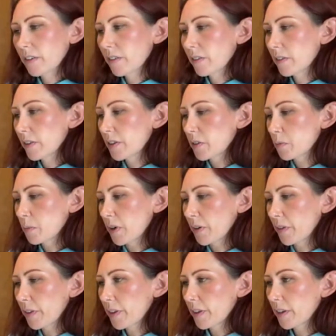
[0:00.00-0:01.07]
this month,
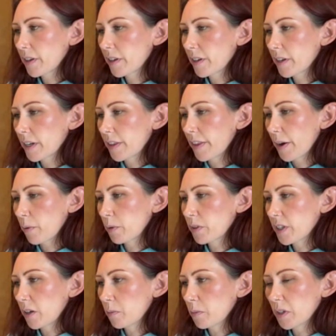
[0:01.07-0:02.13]
and that will tell
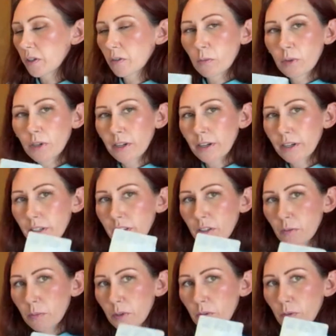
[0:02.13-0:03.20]
me what I need to be
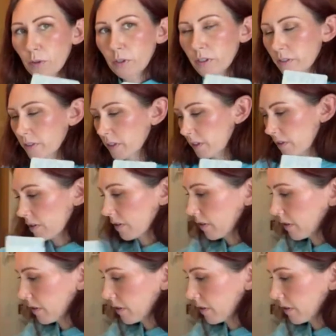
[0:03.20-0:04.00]
focusing on.